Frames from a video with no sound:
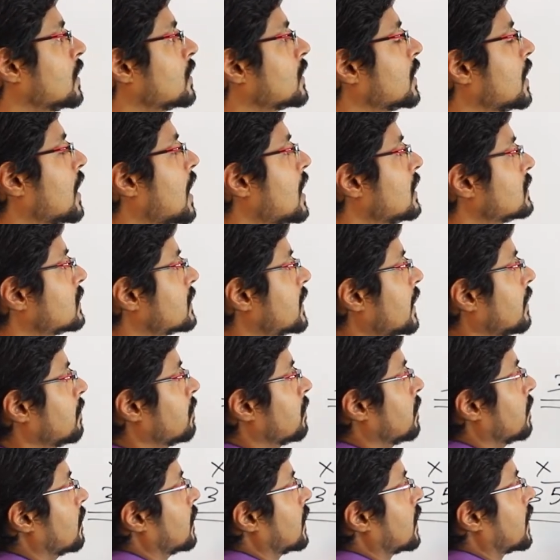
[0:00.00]
The last
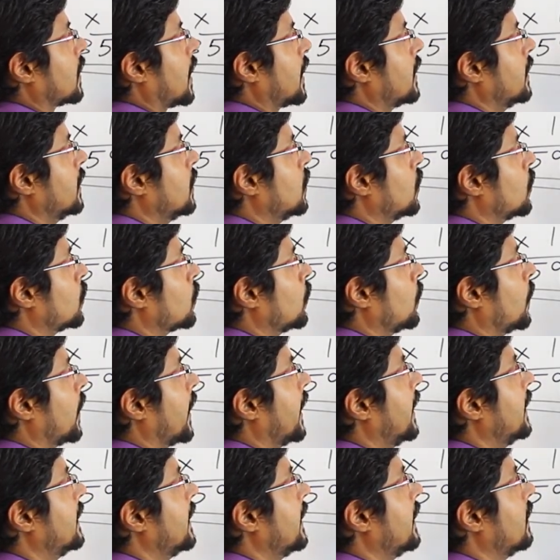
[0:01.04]
step, 9 into 2,
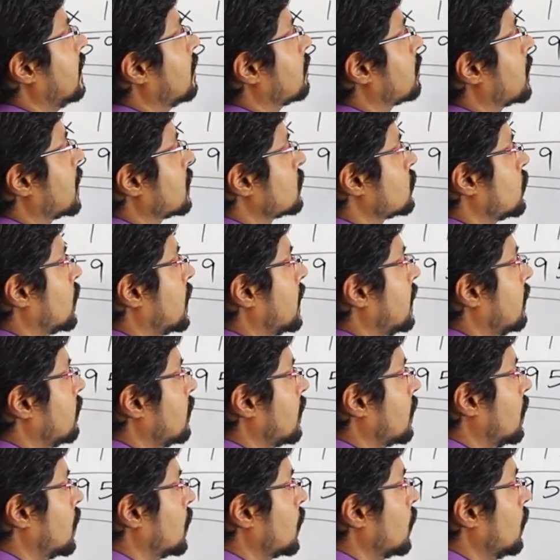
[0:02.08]
18 plus 1 is
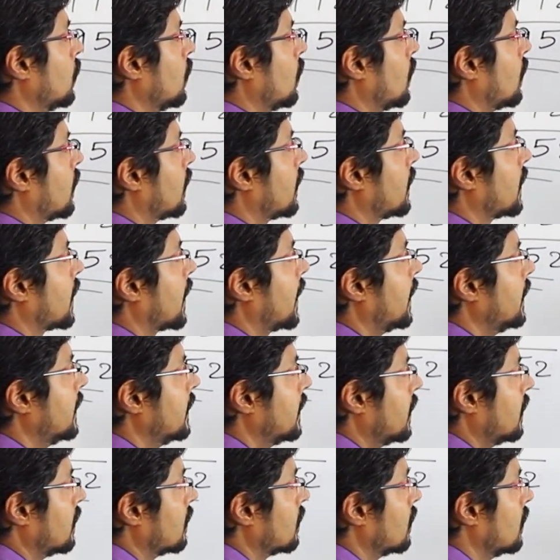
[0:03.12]
equal to
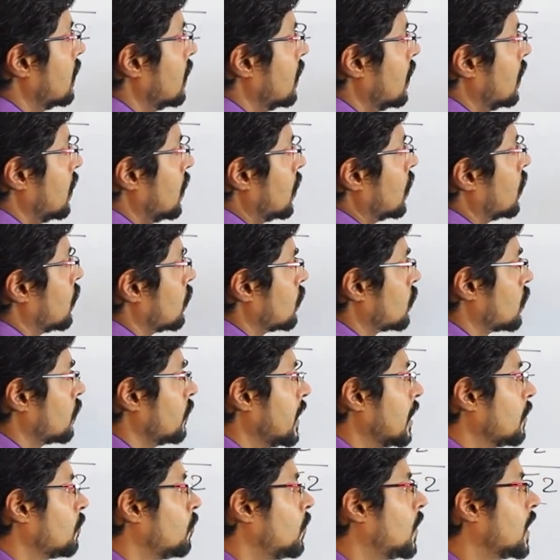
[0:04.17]
19. So we
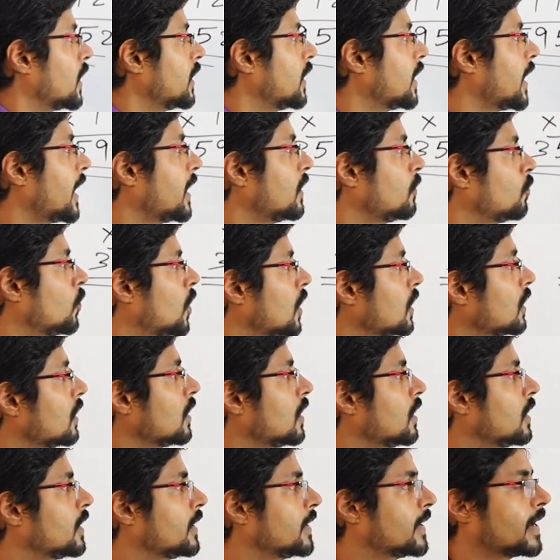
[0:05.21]
have
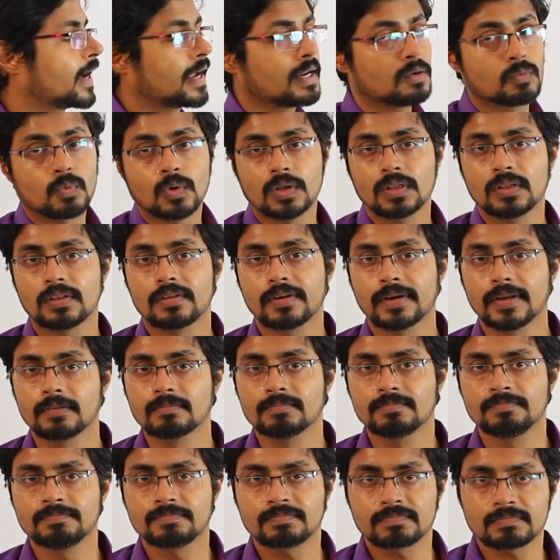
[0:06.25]
191913.
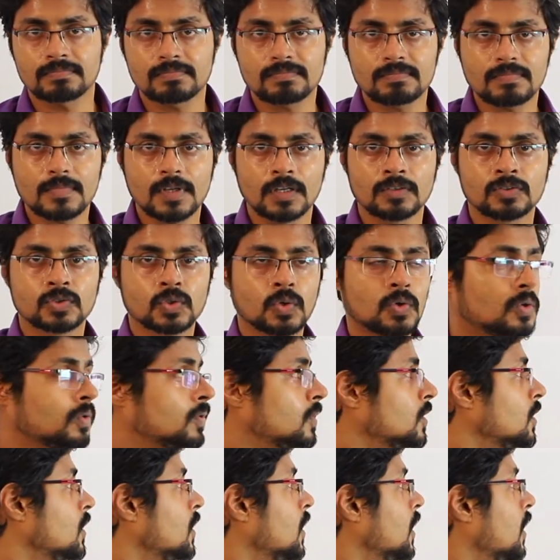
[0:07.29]

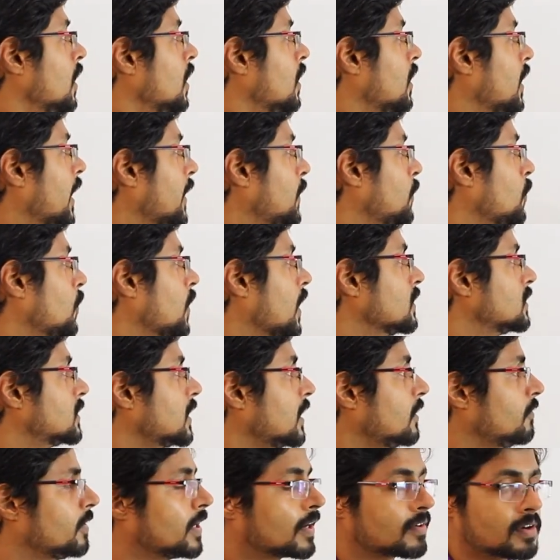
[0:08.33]
So like you can
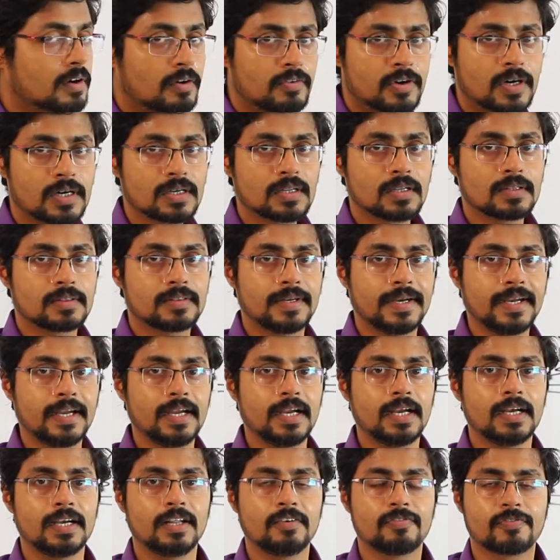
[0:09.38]
see, we have covered the
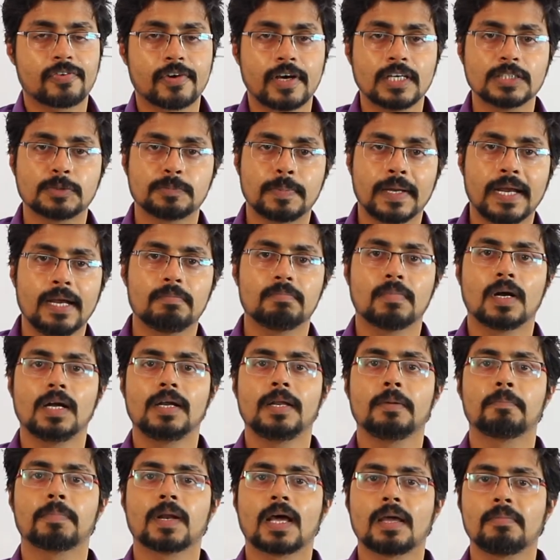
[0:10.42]
3 different speed
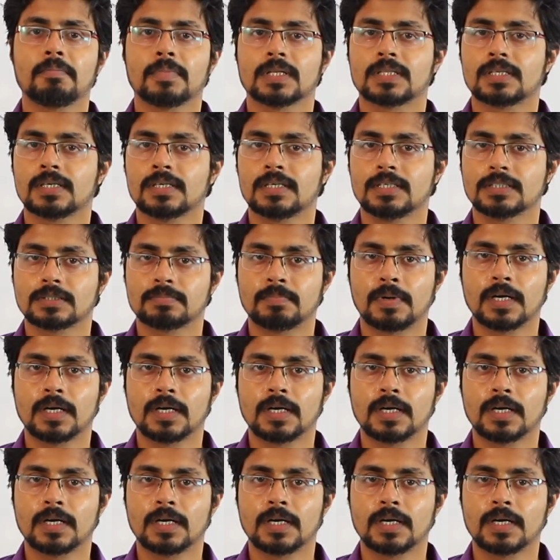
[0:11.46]
multiply methods.